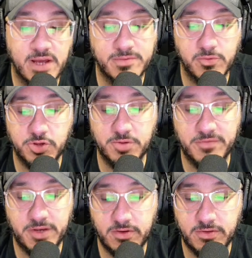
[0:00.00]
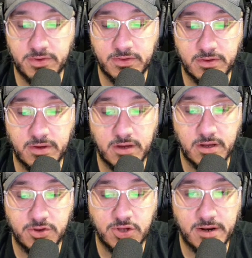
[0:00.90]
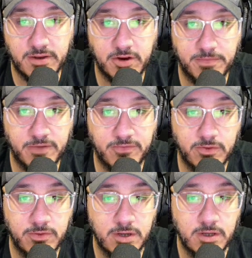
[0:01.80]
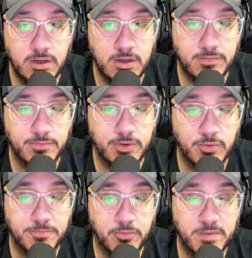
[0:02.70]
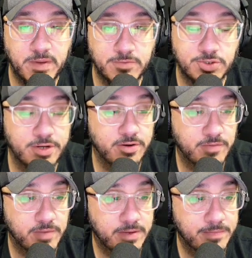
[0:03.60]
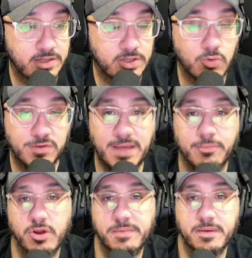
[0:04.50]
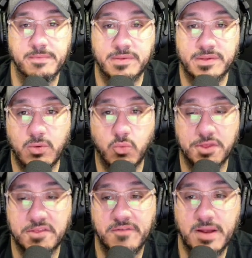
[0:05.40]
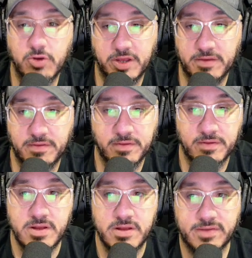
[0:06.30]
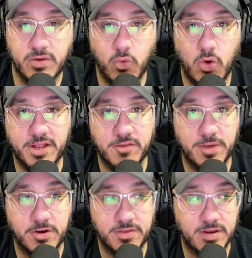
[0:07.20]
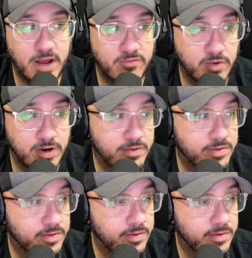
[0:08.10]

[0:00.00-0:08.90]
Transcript: have been watching my videos on this channel here at PickFu, the word premium triggers me. Don't say premium. Say what the fabric is. Say why it's better than everyone else.